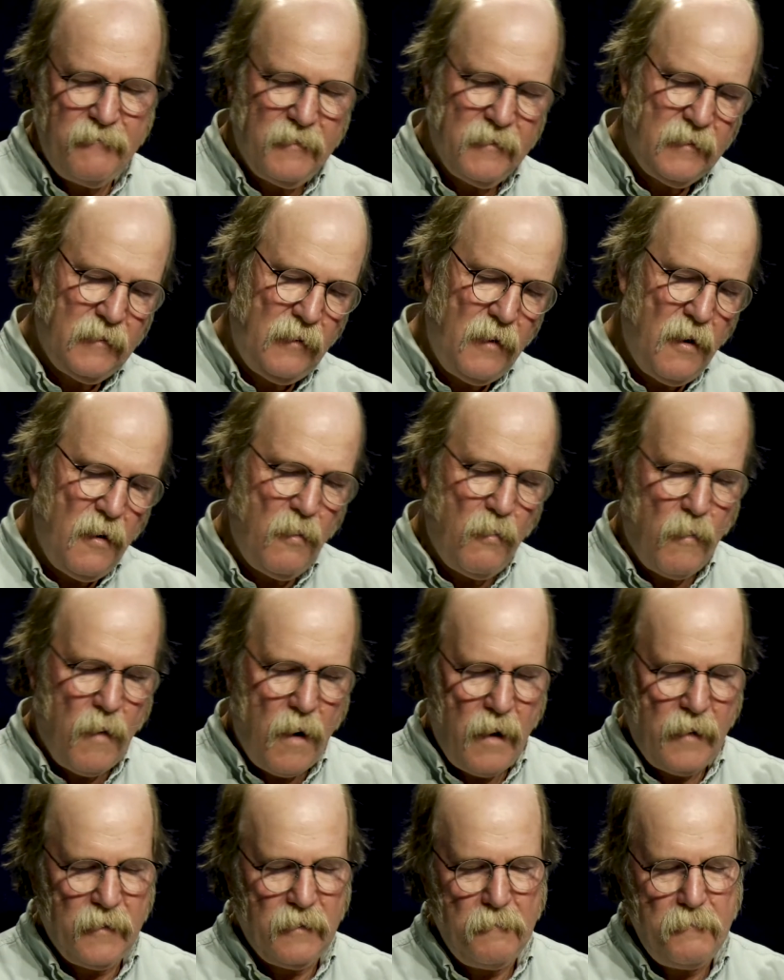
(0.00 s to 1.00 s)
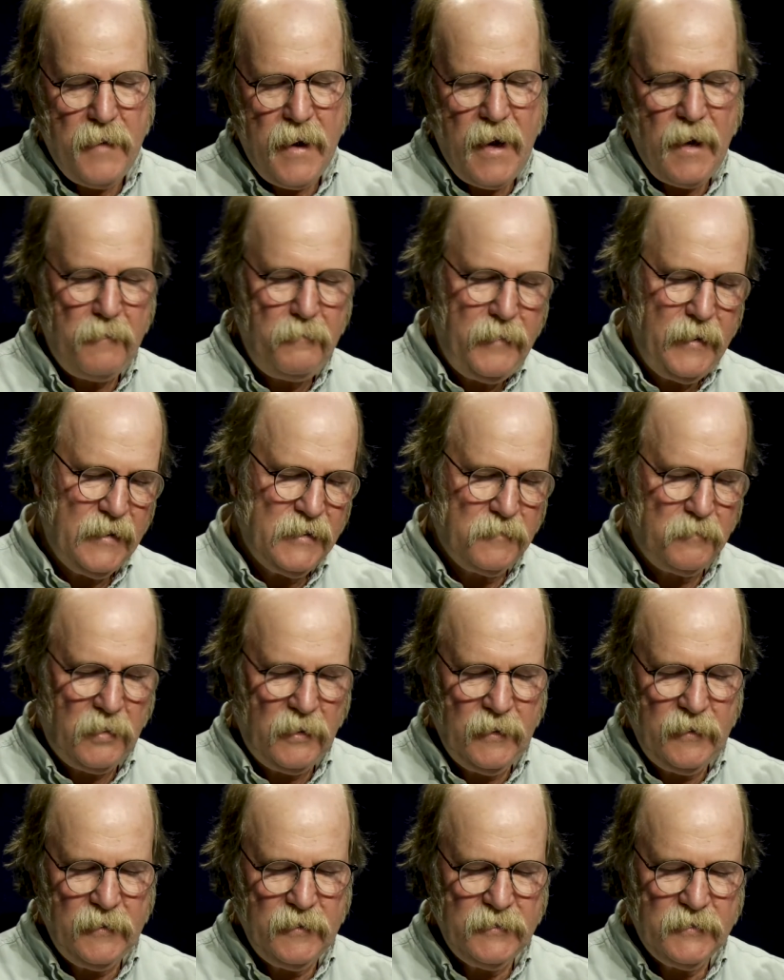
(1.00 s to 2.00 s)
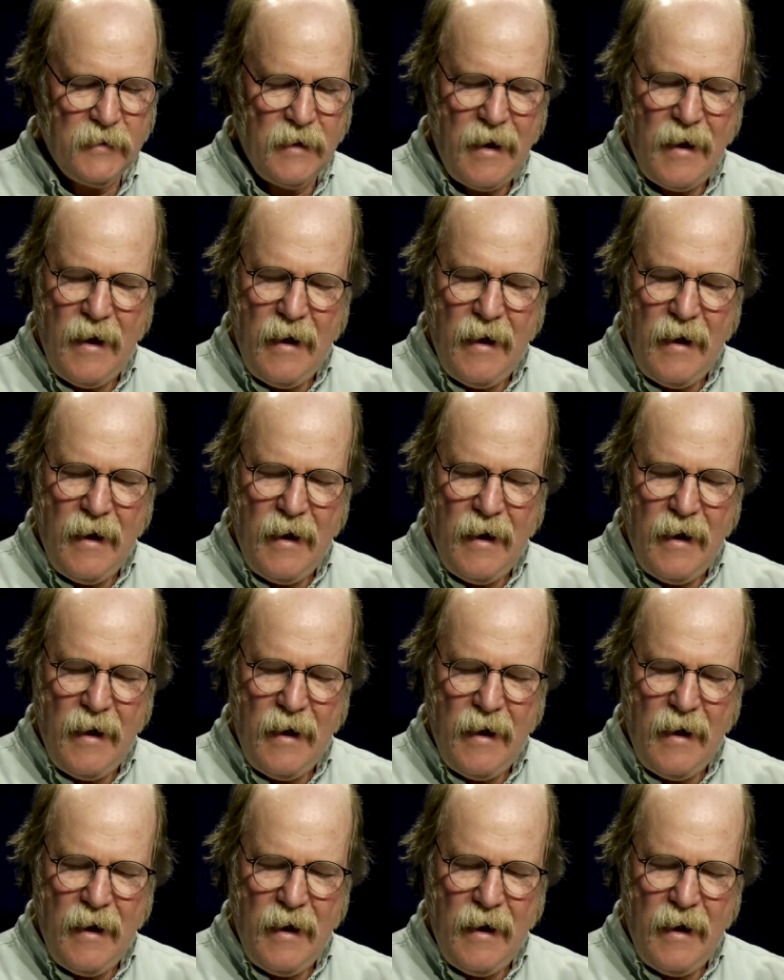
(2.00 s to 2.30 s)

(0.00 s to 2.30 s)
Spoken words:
with low water, bad biz blues.